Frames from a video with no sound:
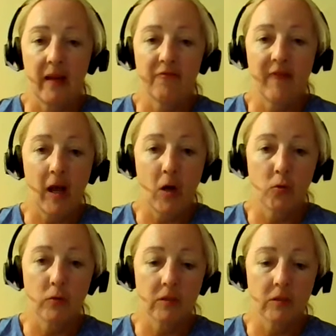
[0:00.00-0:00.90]

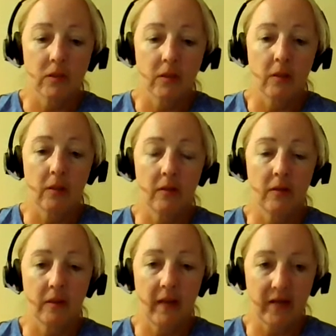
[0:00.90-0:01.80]
found
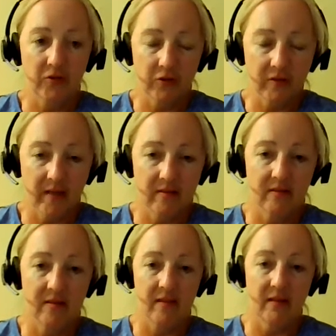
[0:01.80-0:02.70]
the
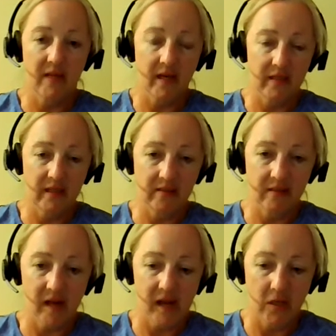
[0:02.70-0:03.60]
exercises and the techniques
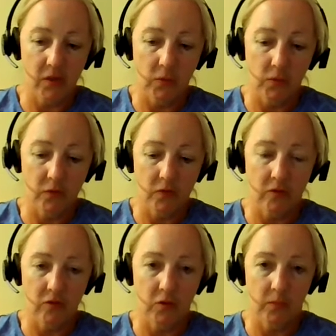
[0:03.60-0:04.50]
that I use
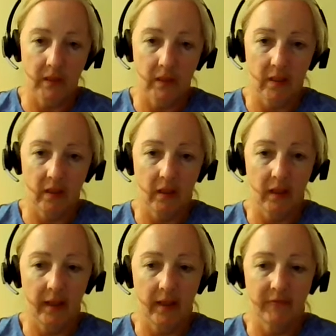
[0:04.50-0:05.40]
to be
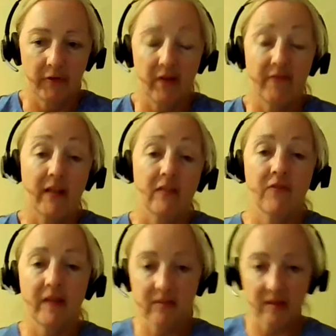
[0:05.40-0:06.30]
very effective,
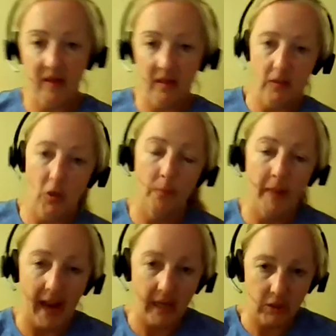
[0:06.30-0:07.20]
things that they can go
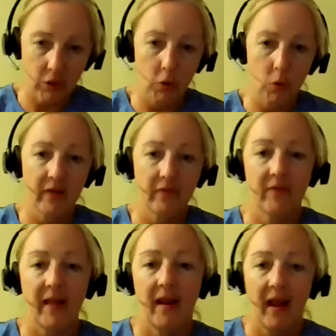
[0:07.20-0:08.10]
back to if
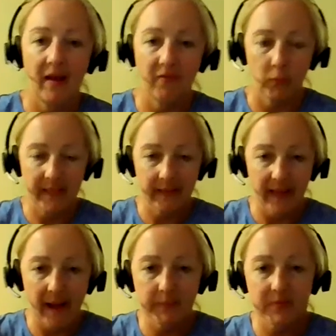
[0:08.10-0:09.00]
they have a
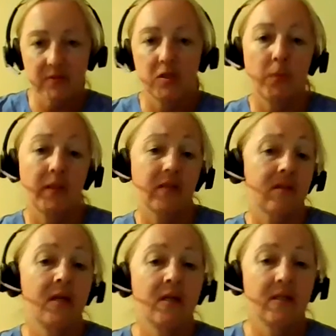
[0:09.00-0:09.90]
relapse, because
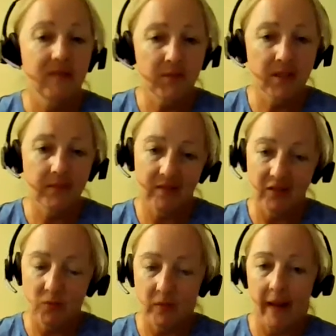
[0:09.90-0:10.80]
sometimes
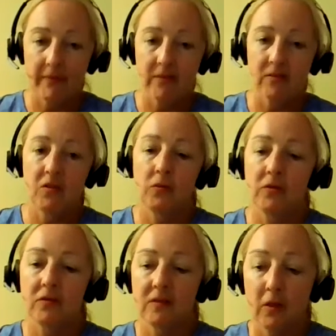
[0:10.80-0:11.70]
that's what happens too,
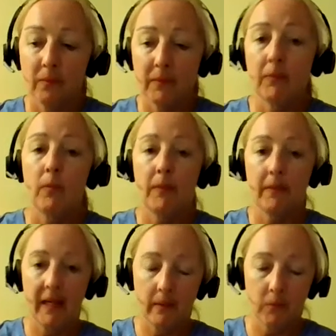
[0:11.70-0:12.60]
is, people will be
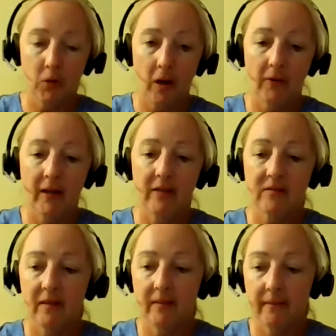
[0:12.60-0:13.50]
making progress,
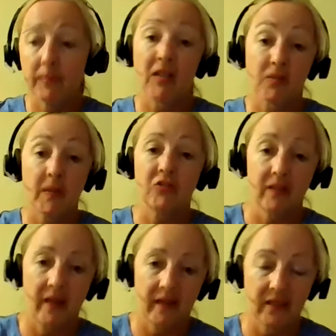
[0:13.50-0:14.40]
and especially
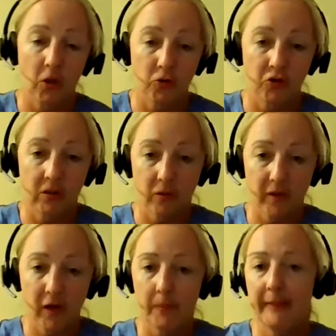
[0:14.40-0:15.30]
like in coaching or
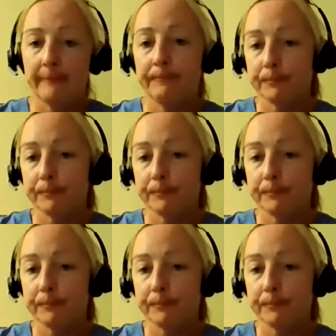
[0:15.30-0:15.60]
therapy,